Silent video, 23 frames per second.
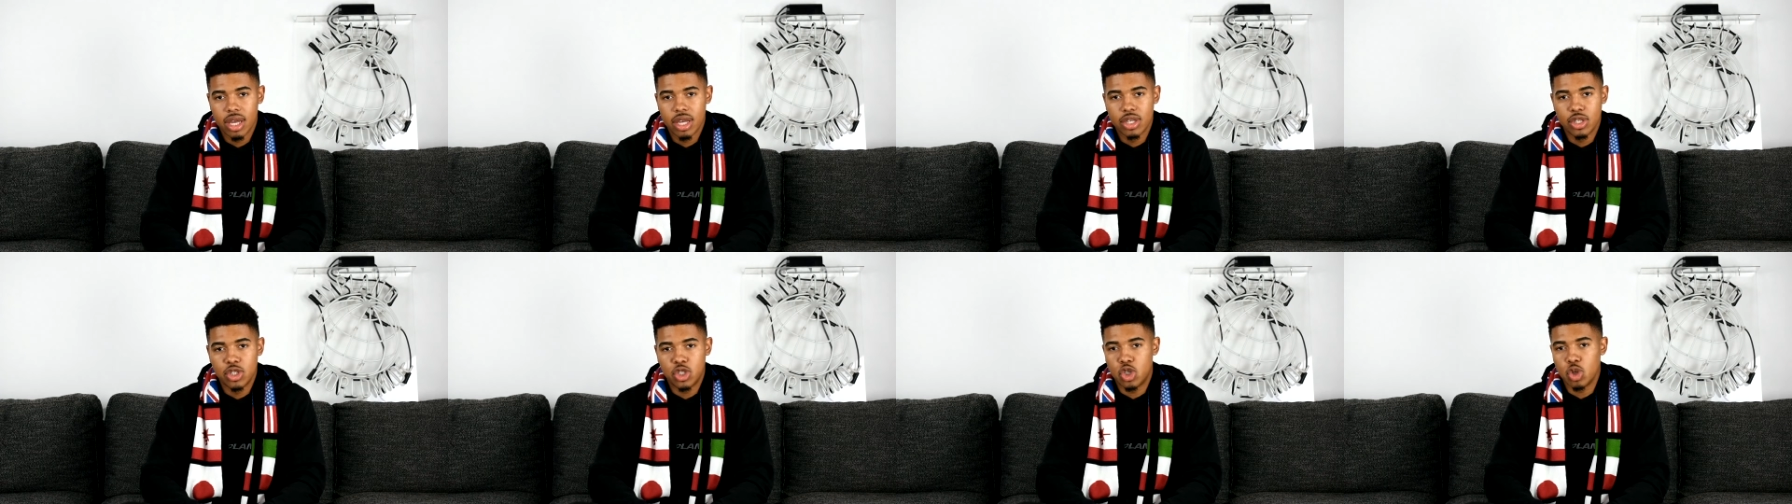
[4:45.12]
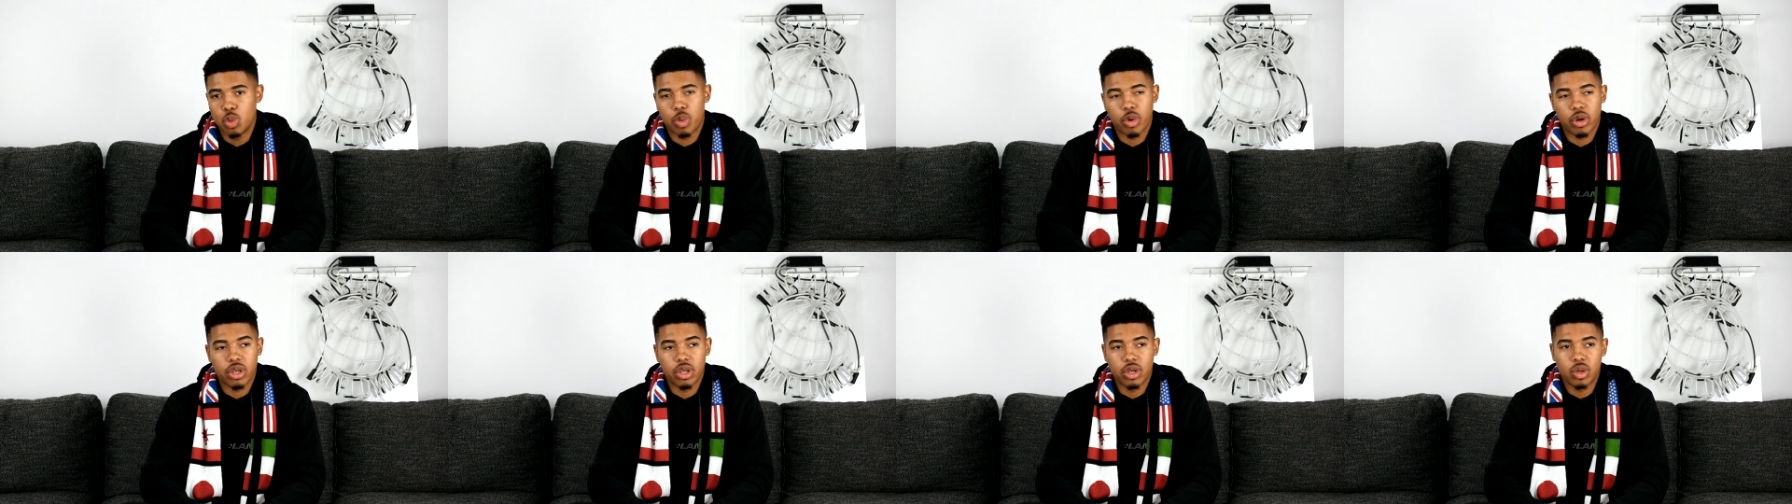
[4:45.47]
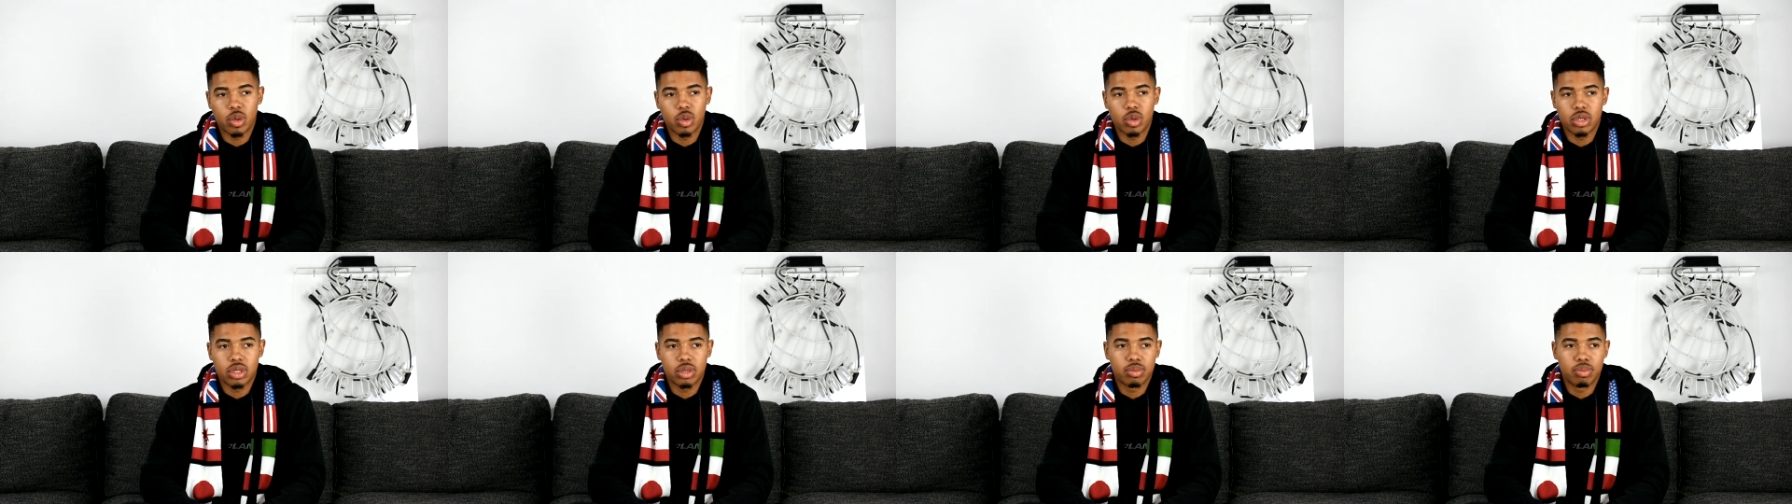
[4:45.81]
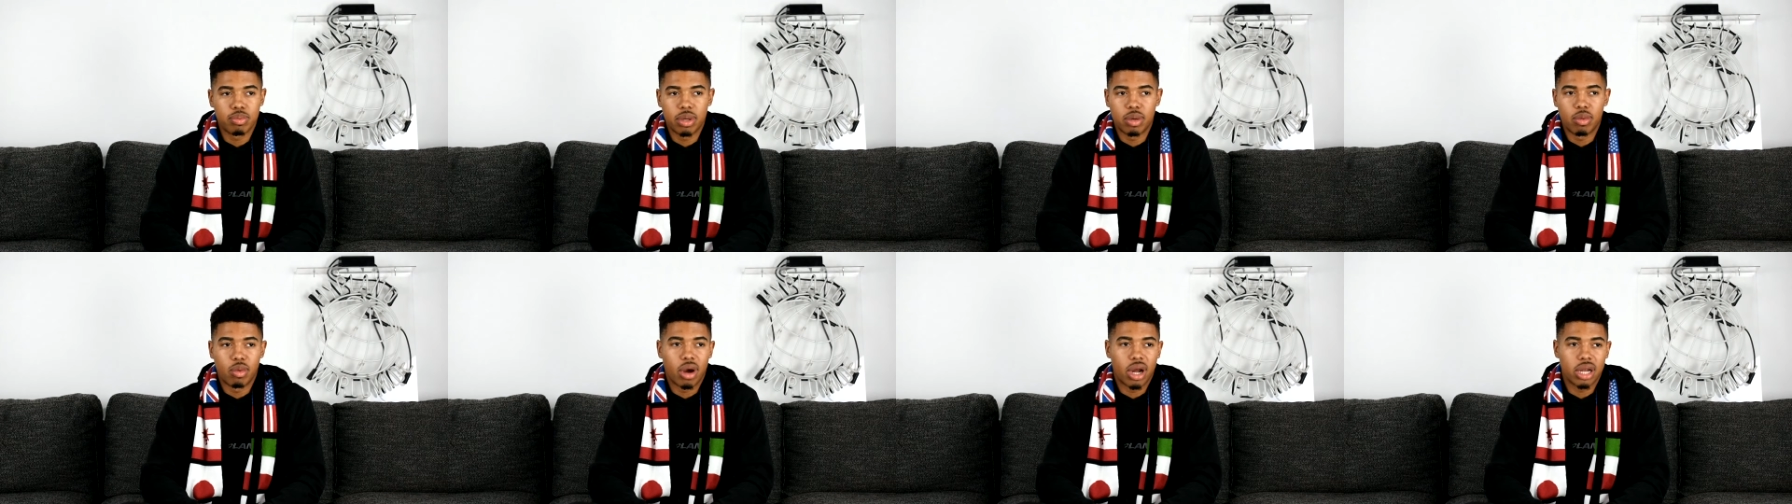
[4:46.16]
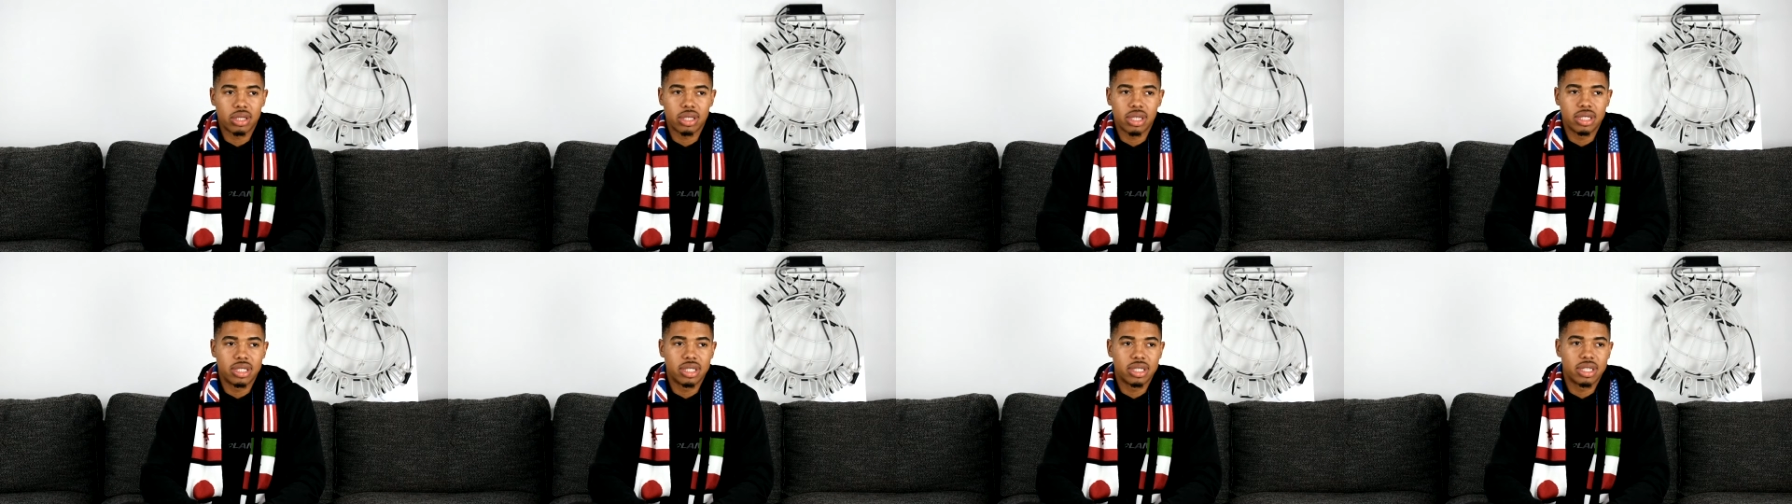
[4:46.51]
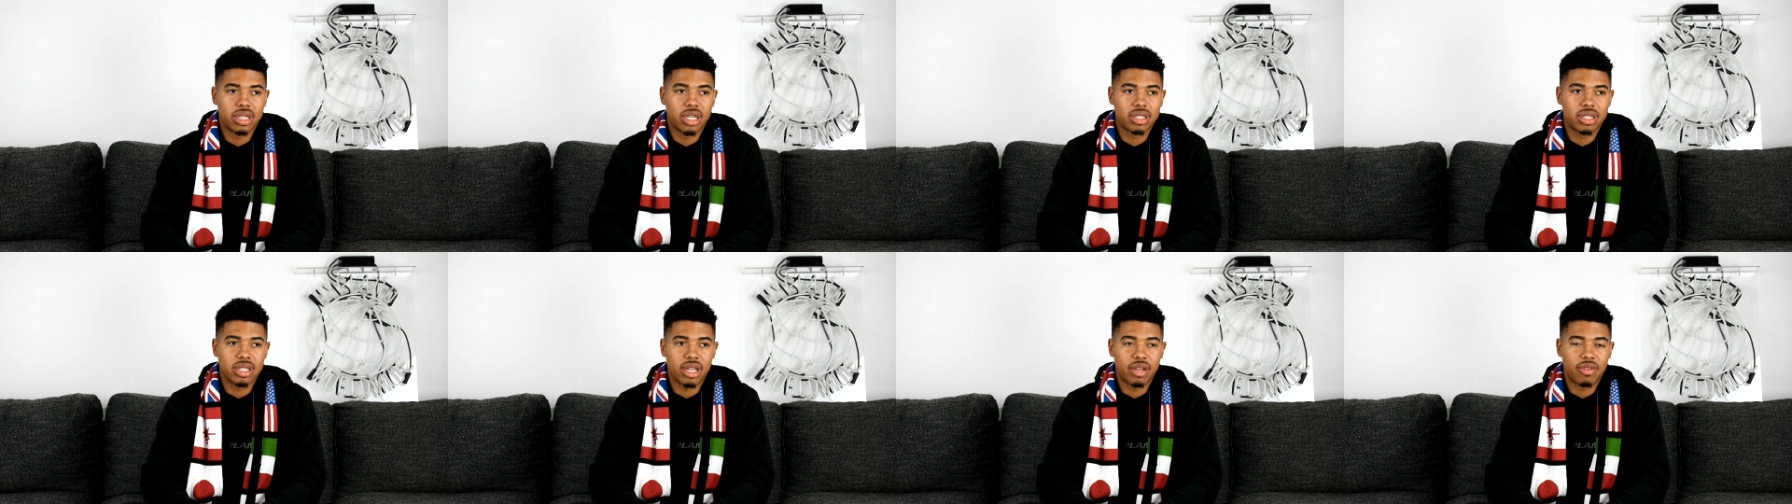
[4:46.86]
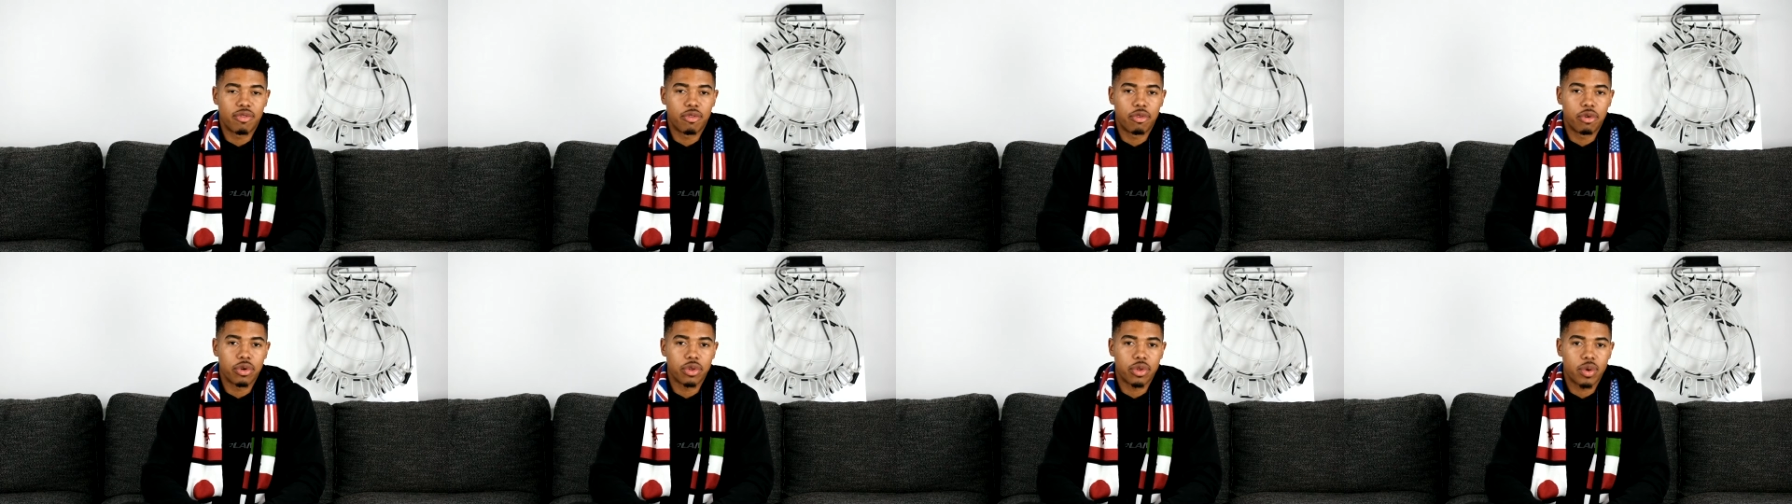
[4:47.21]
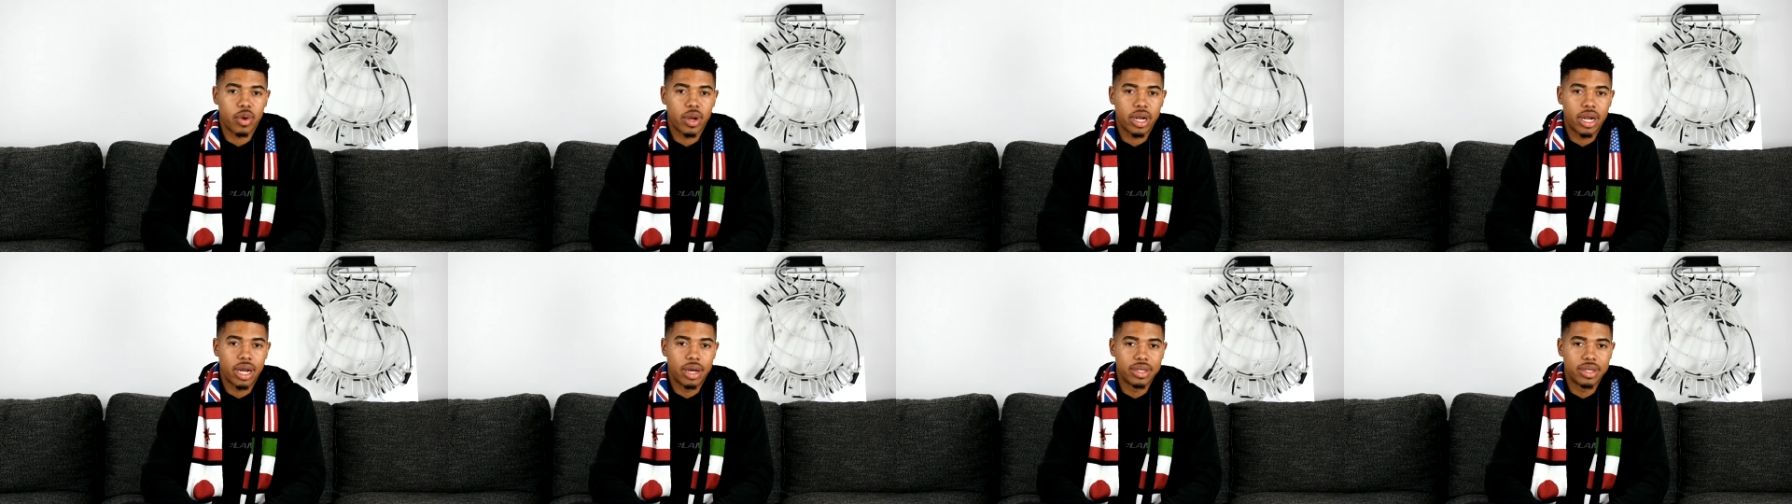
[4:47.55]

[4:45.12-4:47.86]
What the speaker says: super huge. Been watching it since I was in like 4th grade.